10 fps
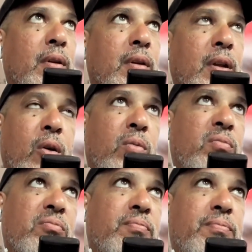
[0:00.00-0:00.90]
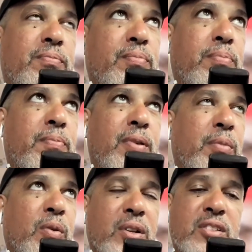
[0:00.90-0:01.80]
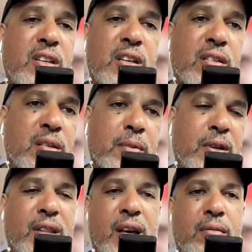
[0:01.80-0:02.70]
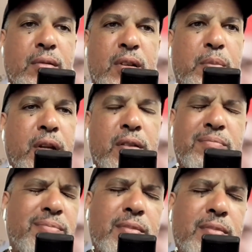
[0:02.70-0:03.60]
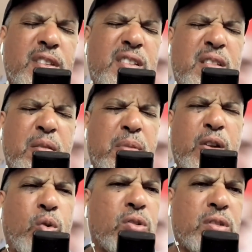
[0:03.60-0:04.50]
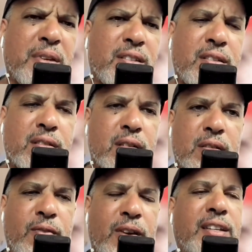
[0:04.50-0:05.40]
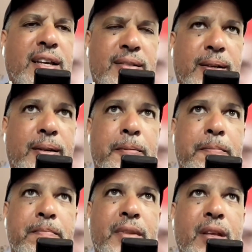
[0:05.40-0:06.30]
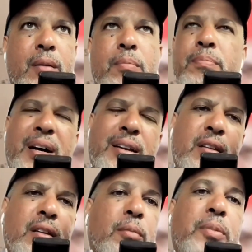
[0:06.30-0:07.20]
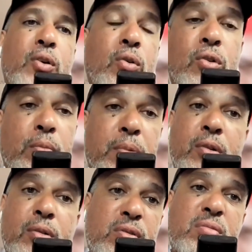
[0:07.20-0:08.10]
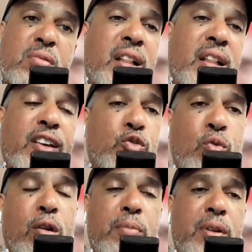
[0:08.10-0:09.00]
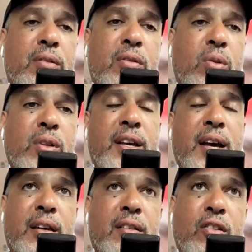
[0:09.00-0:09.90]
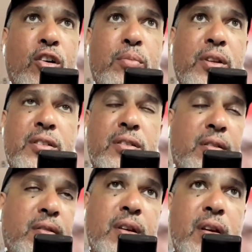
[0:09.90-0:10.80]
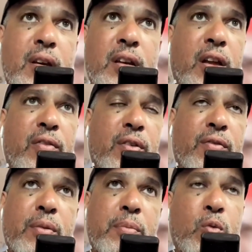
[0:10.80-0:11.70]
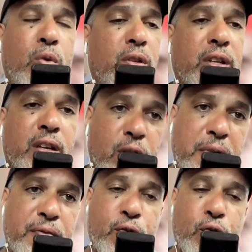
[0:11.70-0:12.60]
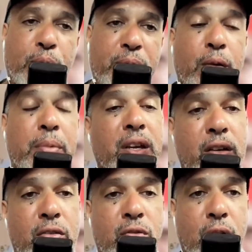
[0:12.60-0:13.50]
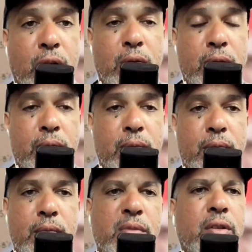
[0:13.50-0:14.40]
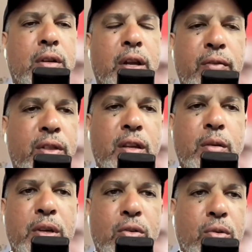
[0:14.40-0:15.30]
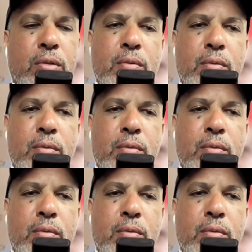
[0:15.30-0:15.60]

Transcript: You know, probably once a year, something like that. It'll be an awesome existence. Fantastic. But it'll be all good because Klaus Schwab and all the other globalists and, you know, everyone from the World Economic Forum, they'll be in control. So everything will be good.